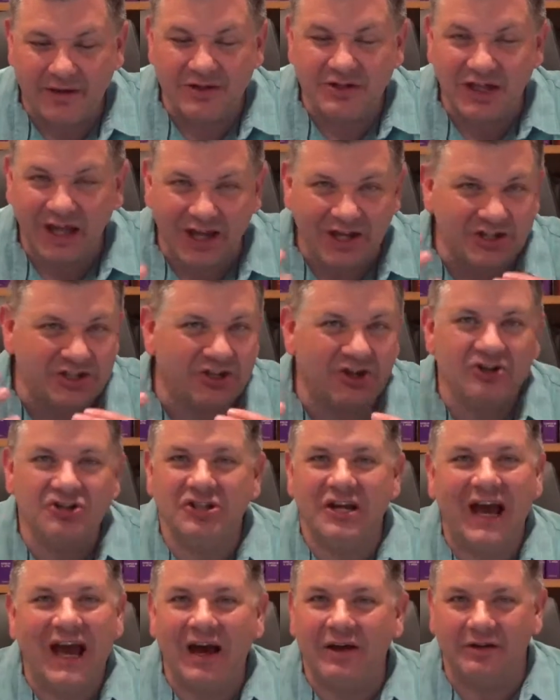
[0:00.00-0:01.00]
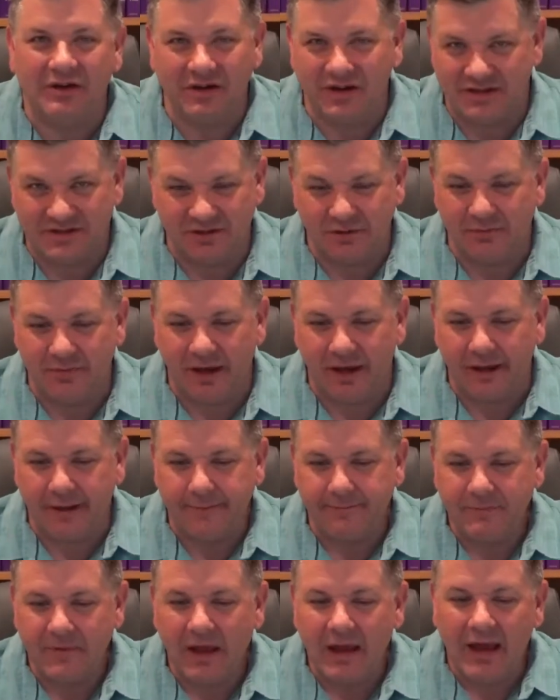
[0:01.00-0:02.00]
teach their child to disobey.
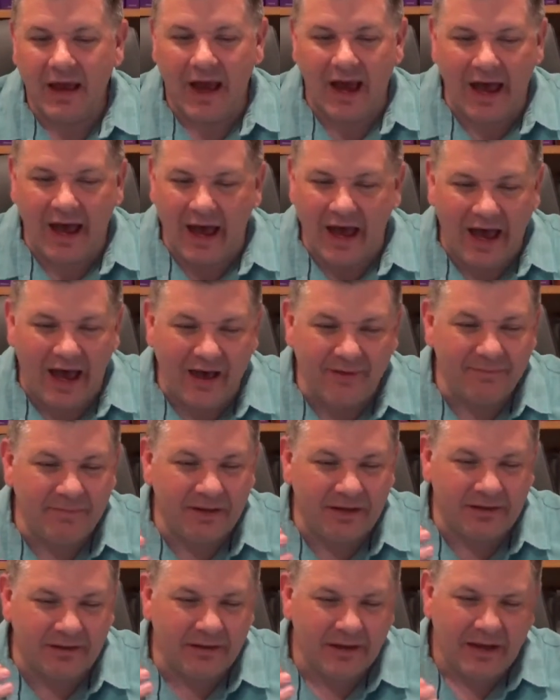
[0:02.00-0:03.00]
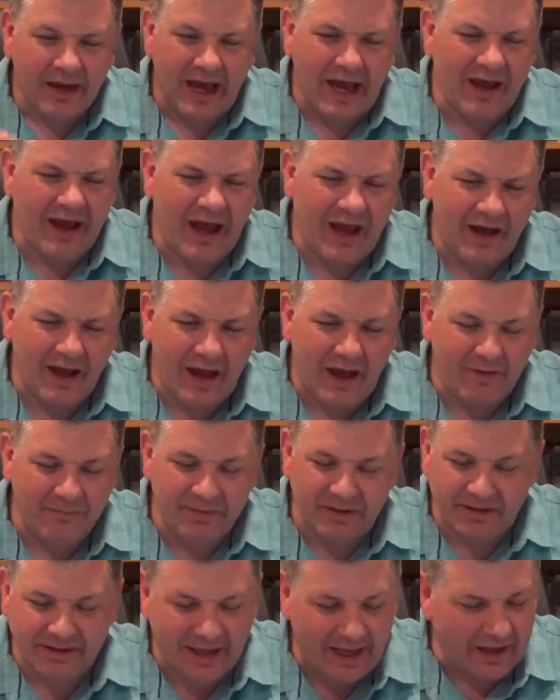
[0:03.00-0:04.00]
I, have been I, have
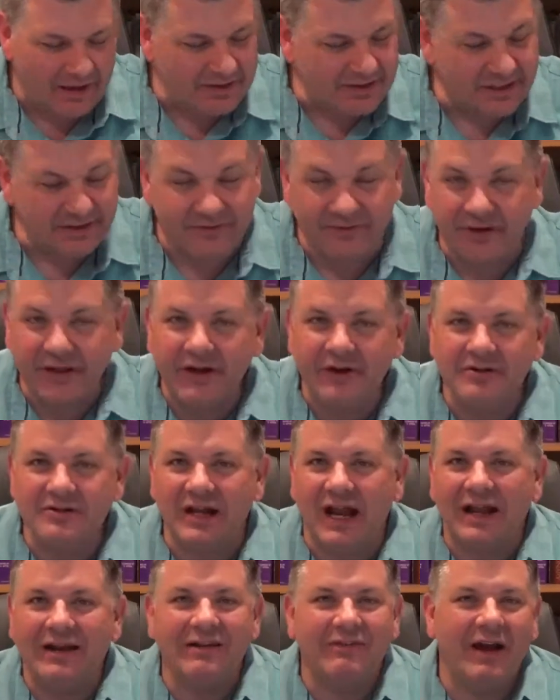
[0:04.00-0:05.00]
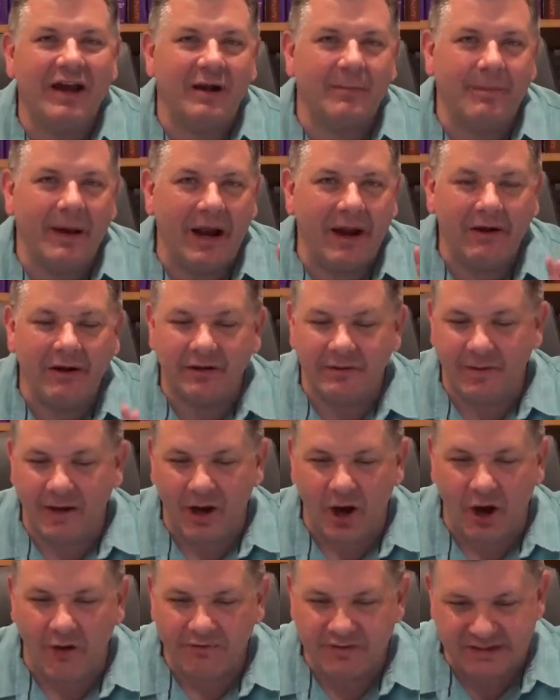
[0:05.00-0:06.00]
been counseling for years, and I never had a parent come to my
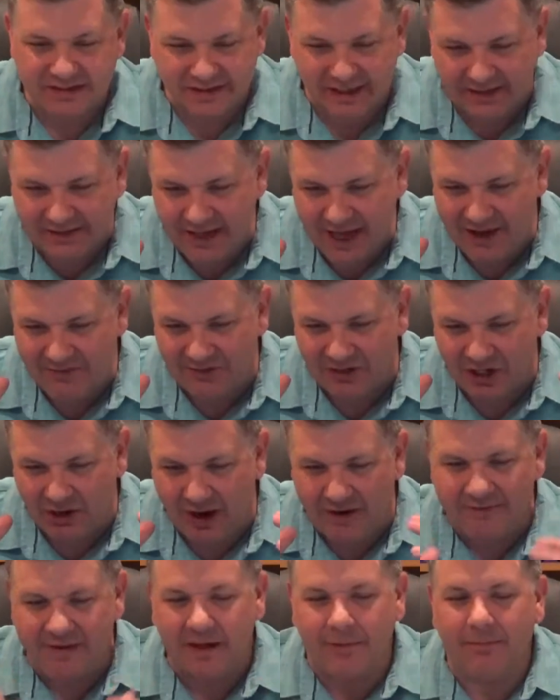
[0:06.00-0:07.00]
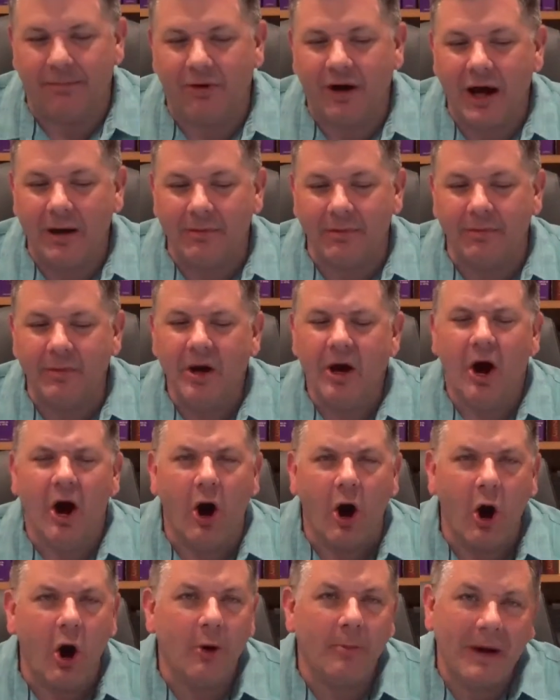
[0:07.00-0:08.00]
office and say, "Dave, you know, I've got a problem.
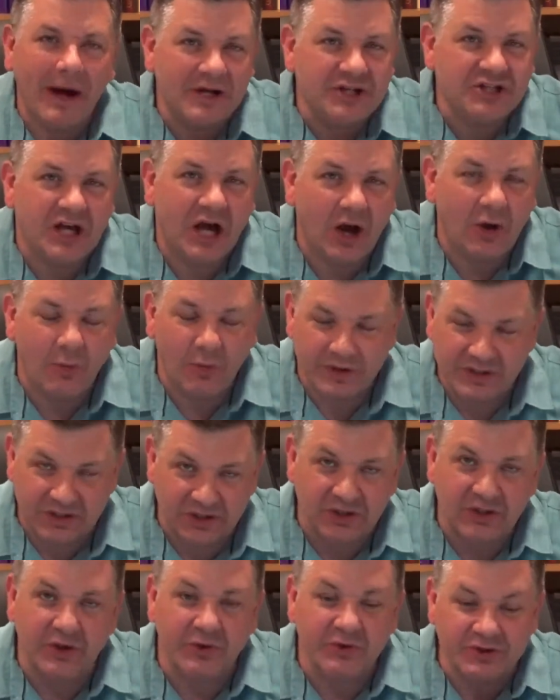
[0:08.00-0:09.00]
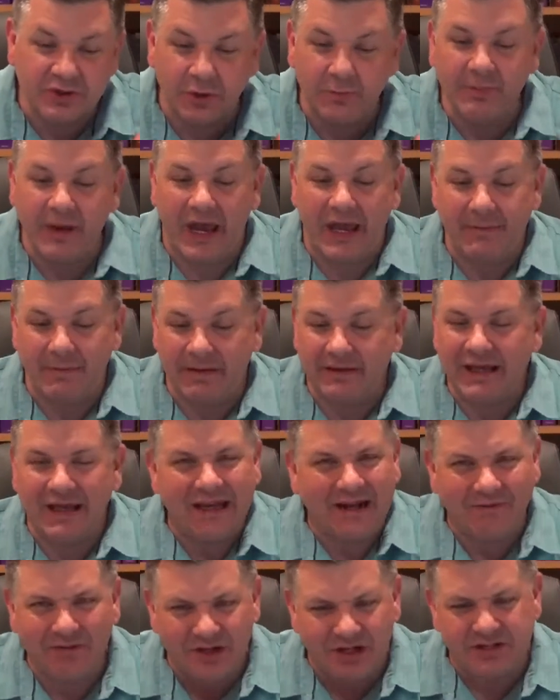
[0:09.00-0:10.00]
All my child wants to do is obey me. They
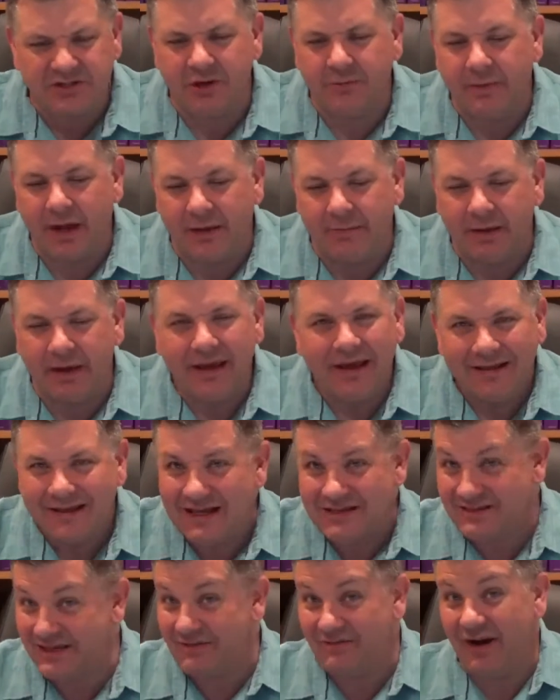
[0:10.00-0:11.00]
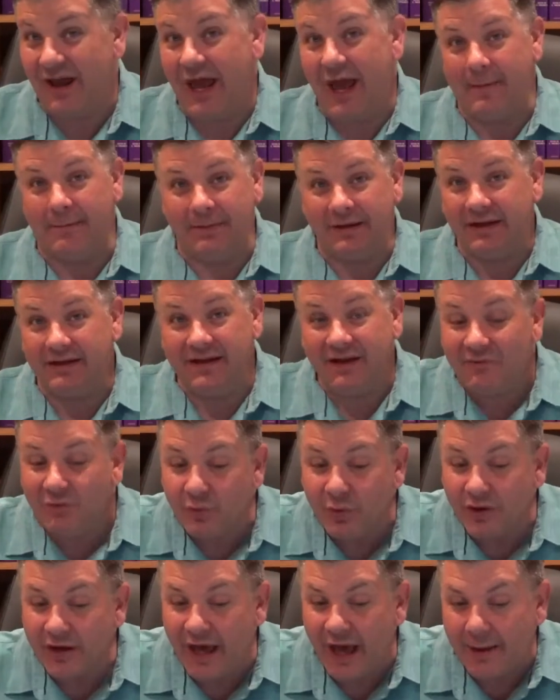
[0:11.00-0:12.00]
never disobey me. That's never happened, and it never
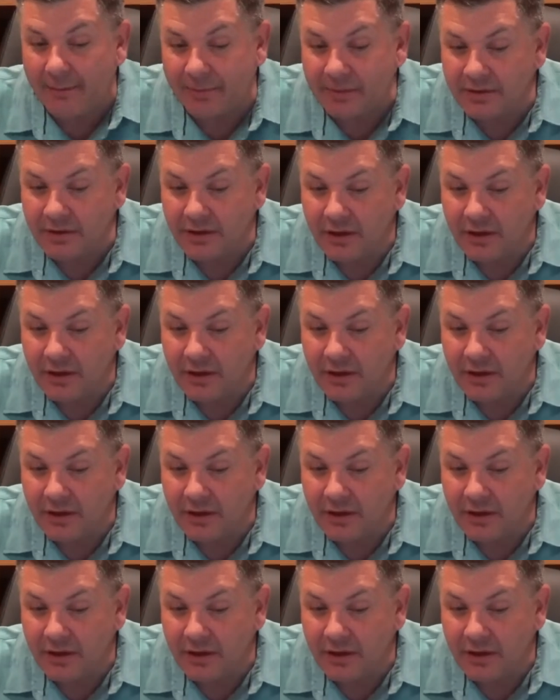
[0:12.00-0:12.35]
will happen."